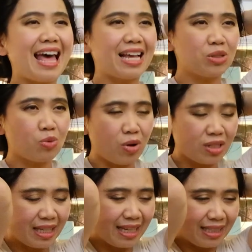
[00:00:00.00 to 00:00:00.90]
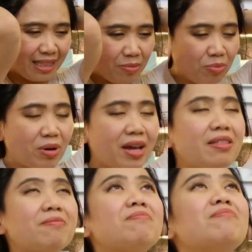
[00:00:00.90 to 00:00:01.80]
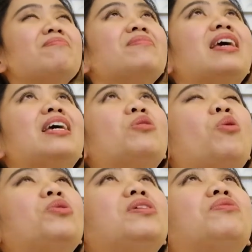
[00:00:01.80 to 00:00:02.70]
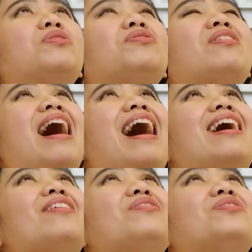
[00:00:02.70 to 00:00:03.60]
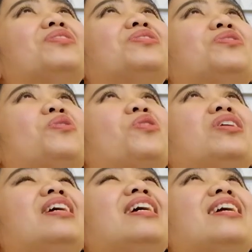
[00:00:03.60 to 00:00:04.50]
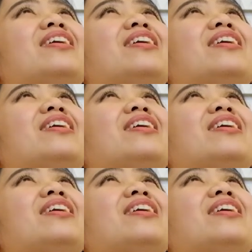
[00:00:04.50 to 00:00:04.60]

Last one, take a deep breath and hold it for 5, 4,